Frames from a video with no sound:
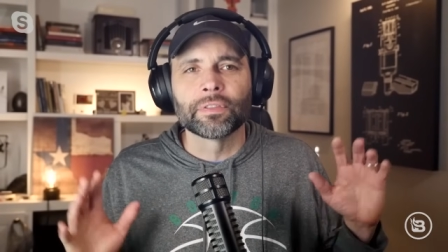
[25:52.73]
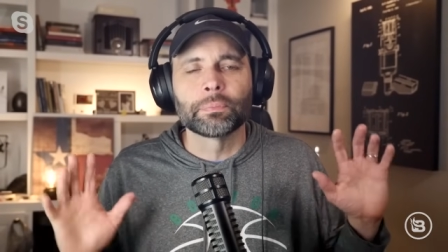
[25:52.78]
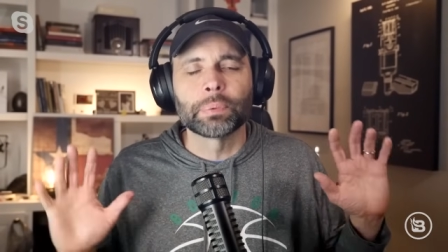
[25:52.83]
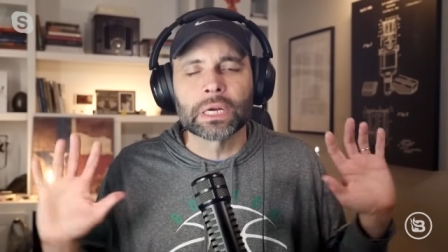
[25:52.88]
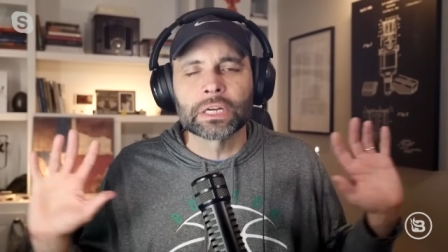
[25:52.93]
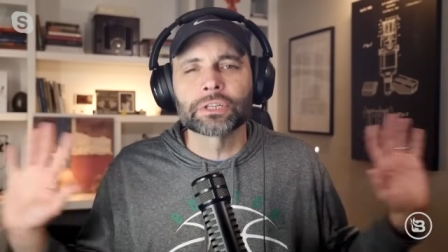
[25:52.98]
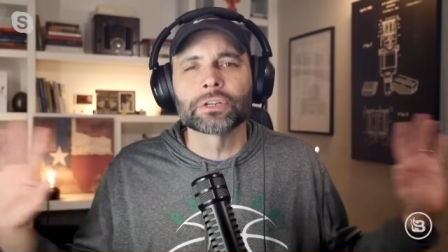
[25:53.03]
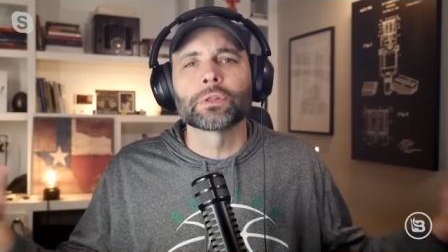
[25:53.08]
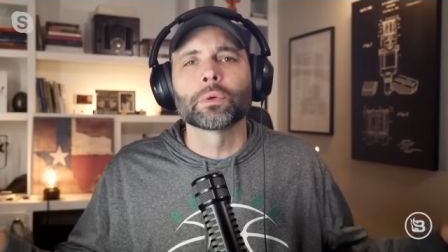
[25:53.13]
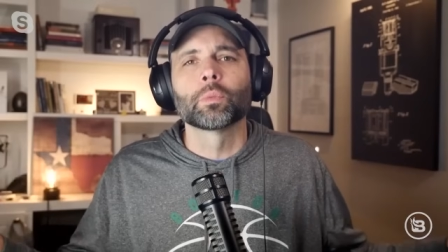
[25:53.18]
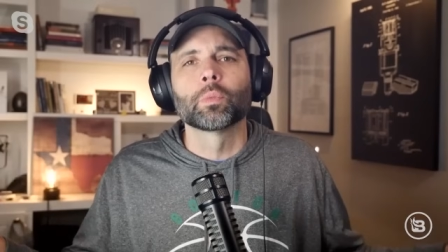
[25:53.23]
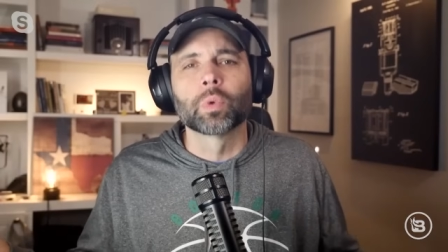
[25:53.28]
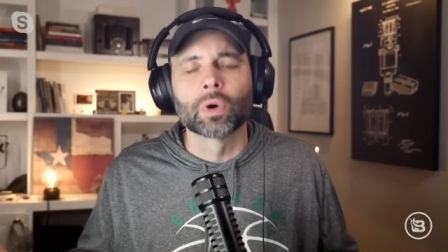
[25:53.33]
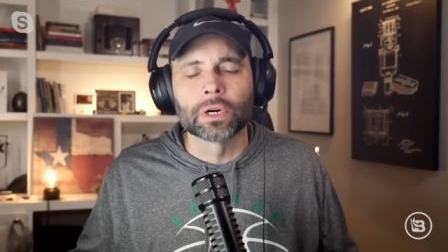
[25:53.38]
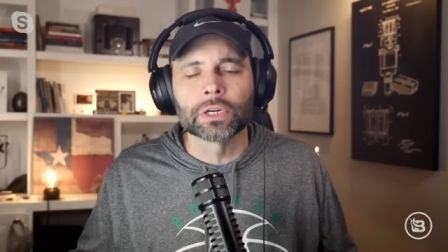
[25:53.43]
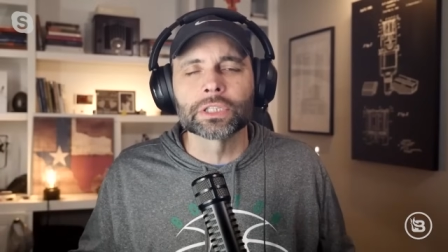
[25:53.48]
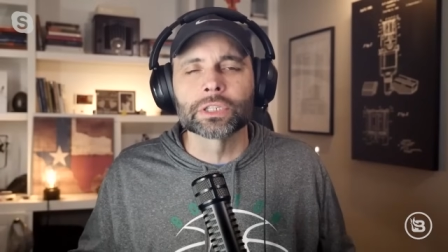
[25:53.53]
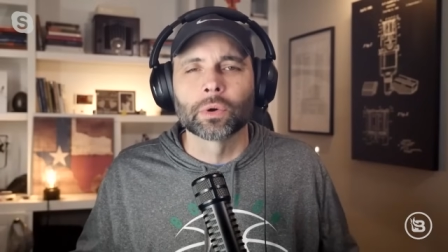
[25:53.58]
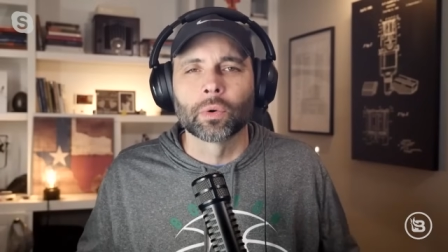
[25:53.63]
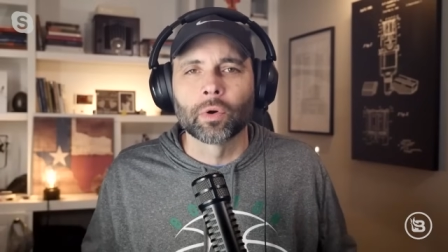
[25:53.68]
Picture the
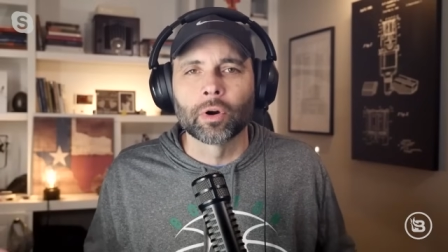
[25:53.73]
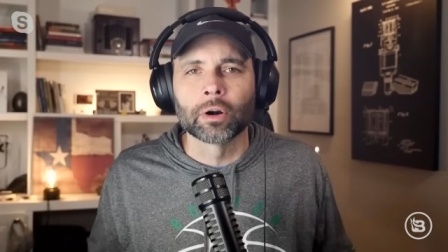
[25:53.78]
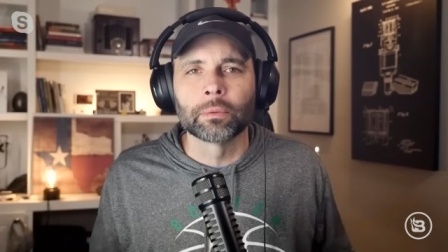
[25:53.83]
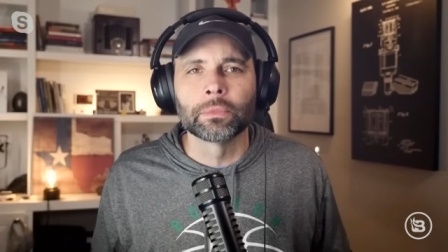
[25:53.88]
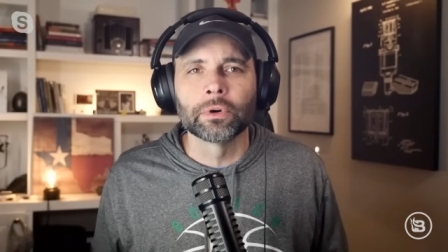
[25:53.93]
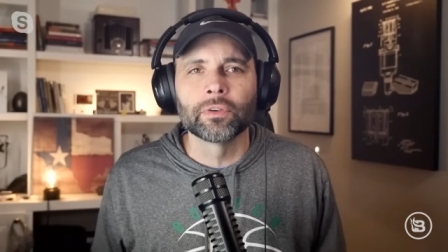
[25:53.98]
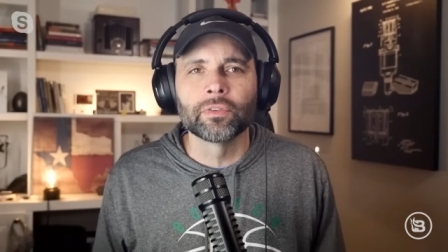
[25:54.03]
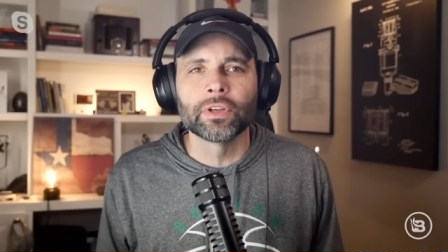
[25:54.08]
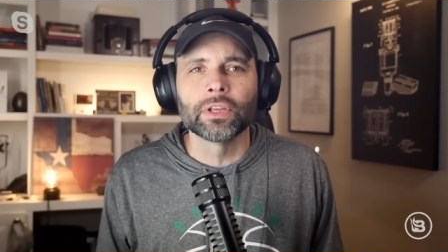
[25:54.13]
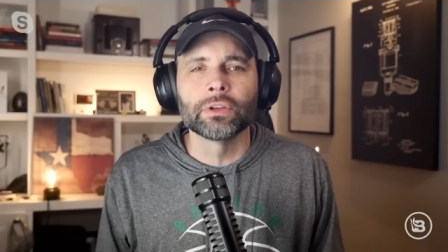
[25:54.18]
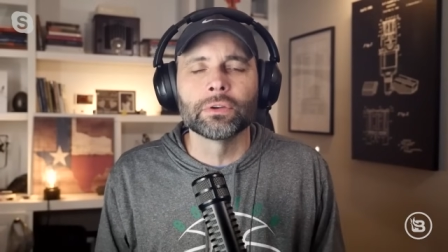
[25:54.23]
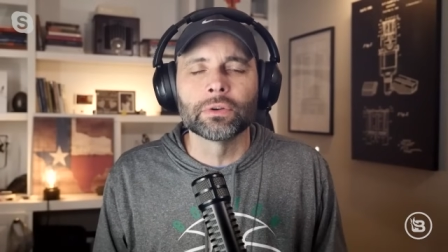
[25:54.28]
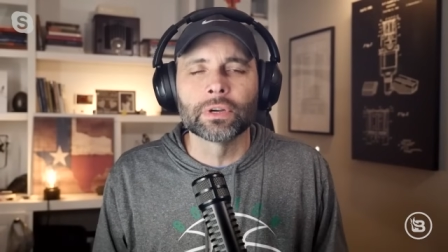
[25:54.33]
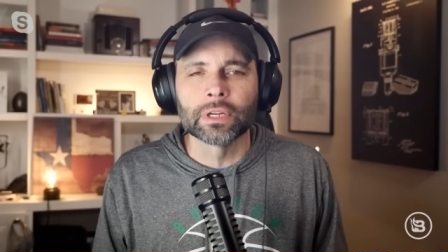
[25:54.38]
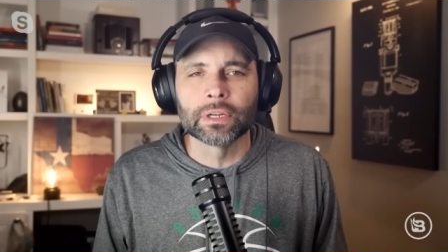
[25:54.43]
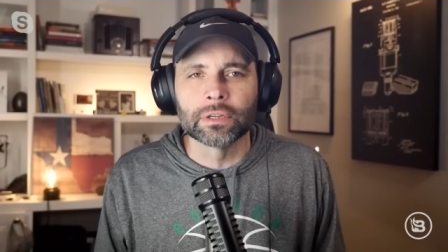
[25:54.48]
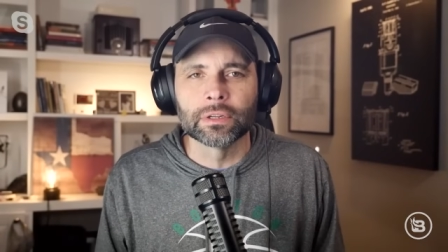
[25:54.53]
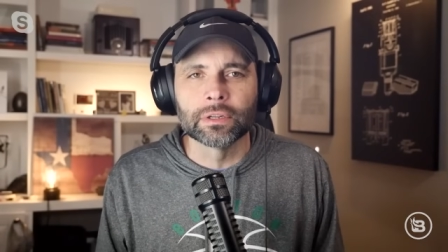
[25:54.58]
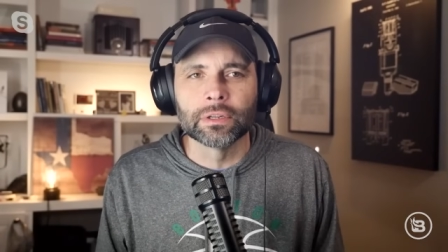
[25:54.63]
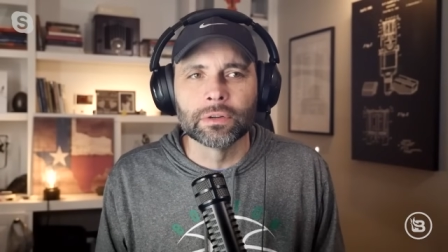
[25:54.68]
worst horror movie you
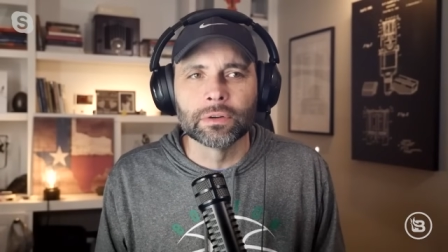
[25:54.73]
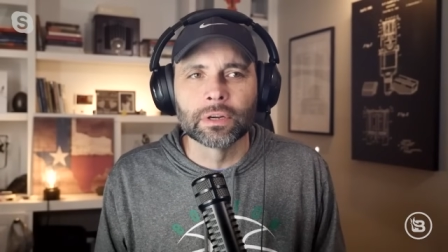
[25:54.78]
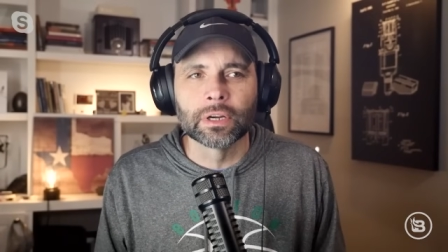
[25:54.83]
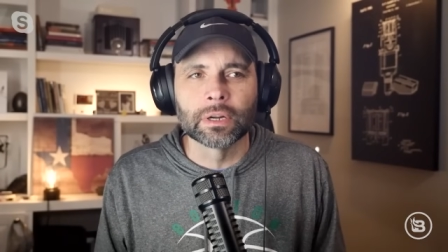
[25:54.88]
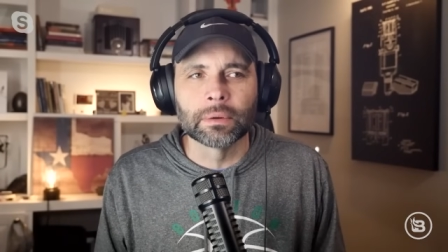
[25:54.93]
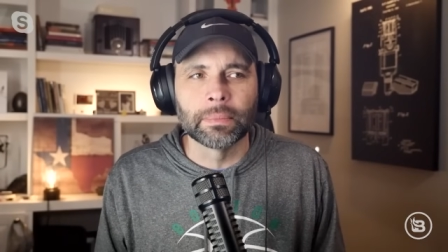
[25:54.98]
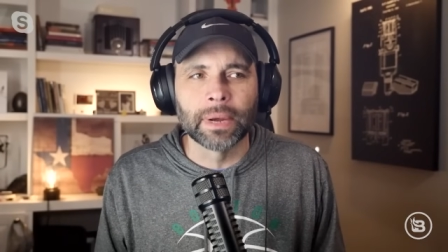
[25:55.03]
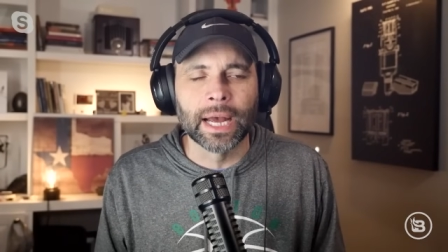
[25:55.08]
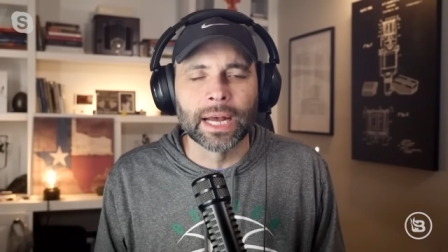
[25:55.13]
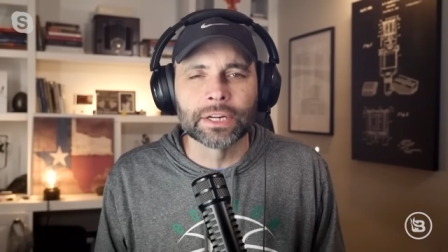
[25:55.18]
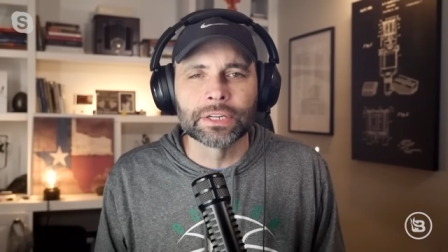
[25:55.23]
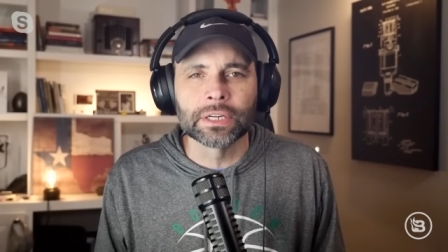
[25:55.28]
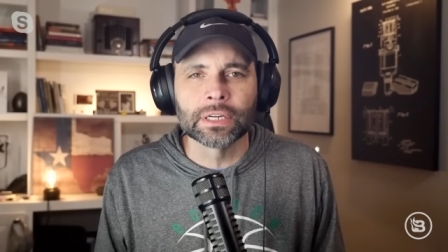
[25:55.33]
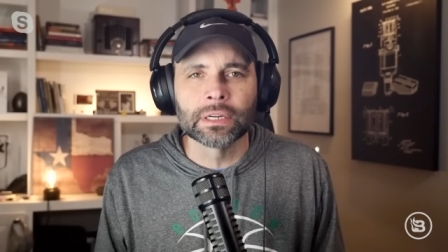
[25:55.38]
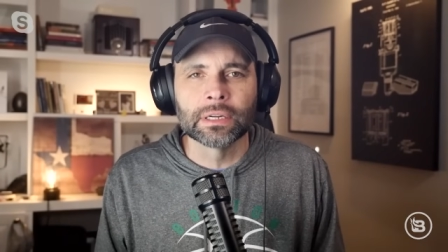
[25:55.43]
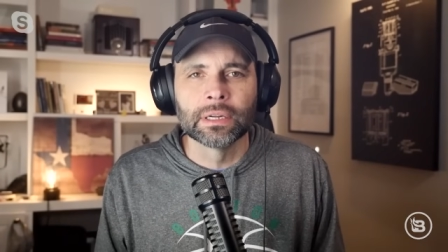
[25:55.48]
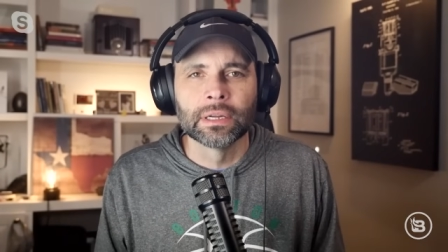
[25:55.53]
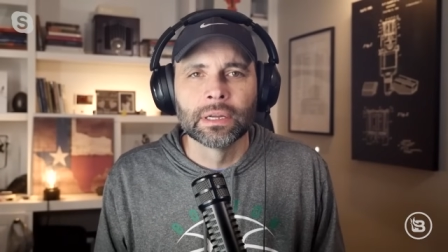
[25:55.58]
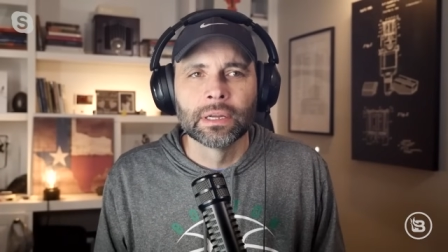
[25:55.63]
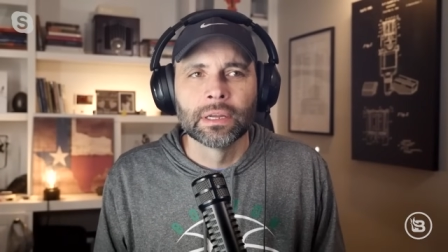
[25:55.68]
could you could
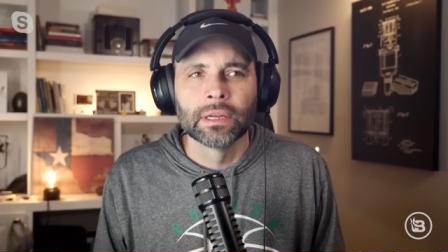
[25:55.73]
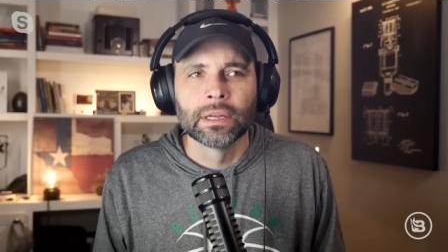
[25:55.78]
imagine,